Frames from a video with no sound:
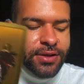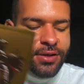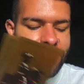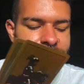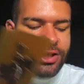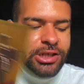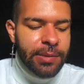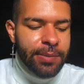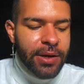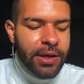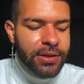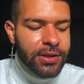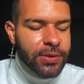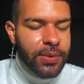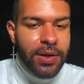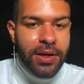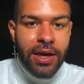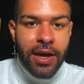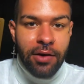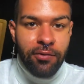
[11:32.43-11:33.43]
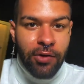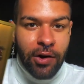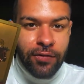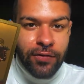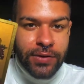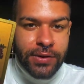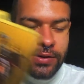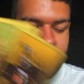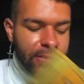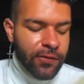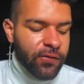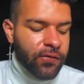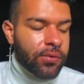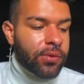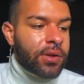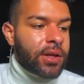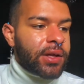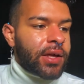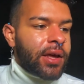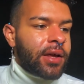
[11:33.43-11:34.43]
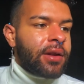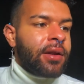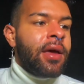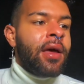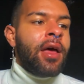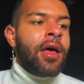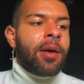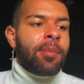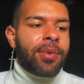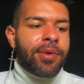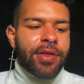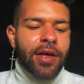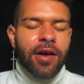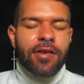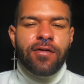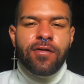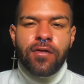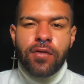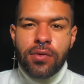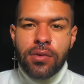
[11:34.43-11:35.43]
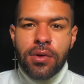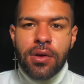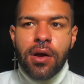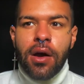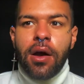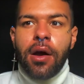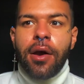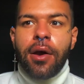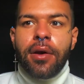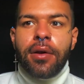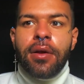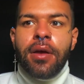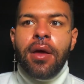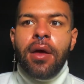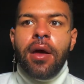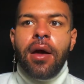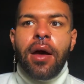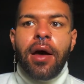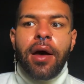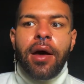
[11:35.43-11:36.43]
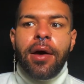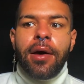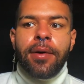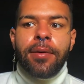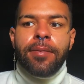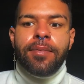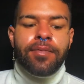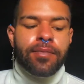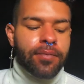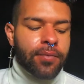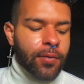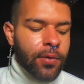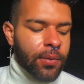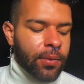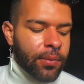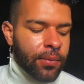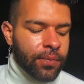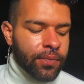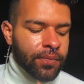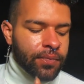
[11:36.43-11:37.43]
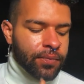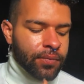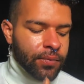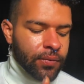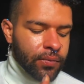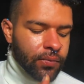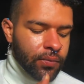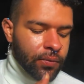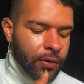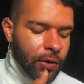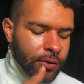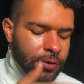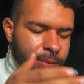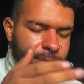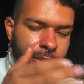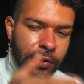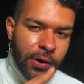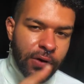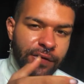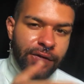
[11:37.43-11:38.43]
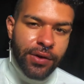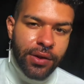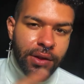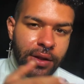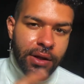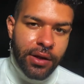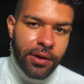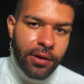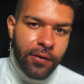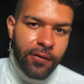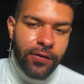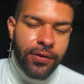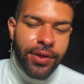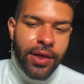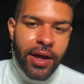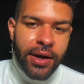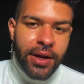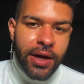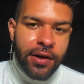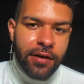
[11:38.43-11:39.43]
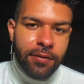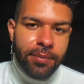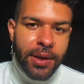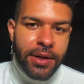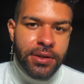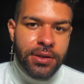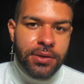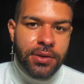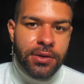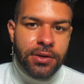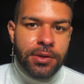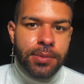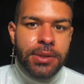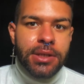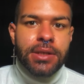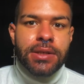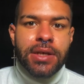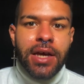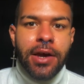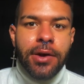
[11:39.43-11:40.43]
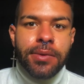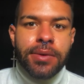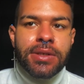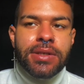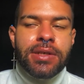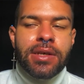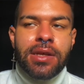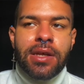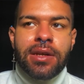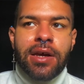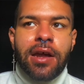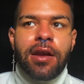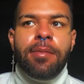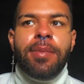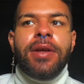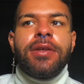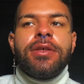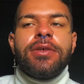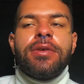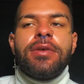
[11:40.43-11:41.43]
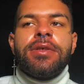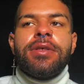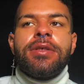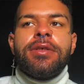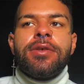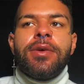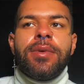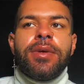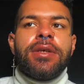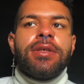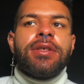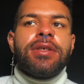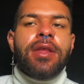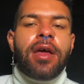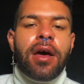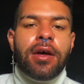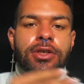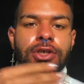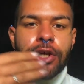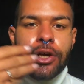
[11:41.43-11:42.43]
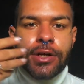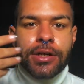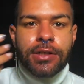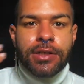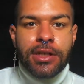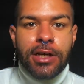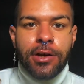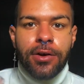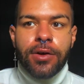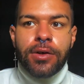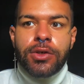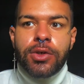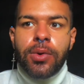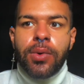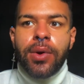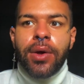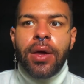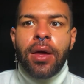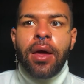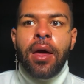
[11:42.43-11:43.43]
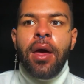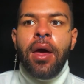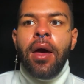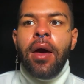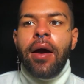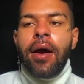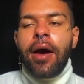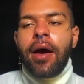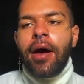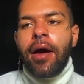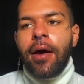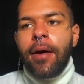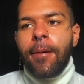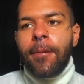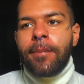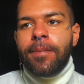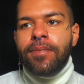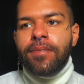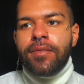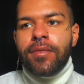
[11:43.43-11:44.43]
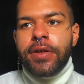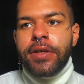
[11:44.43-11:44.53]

Gemini, so I can't reference the Fool again, but that Fool card, um, goes perfectly for that Knight of Pentacles because I always say the Knight of Pentacles is going into the uncharted territory. Um,